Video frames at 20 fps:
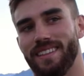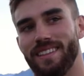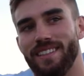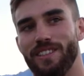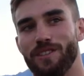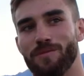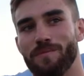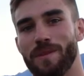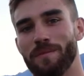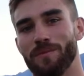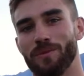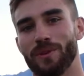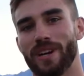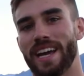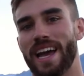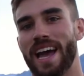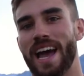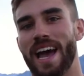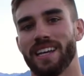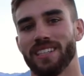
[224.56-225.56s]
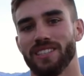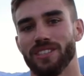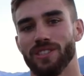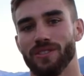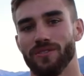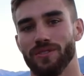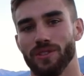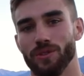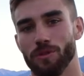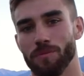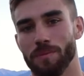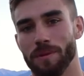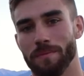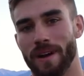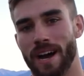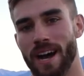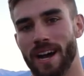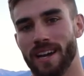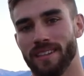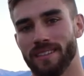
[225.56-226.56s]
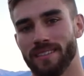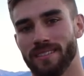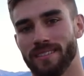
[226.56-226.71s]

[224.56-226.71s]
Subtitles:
You remember when I asked you if you would be mine?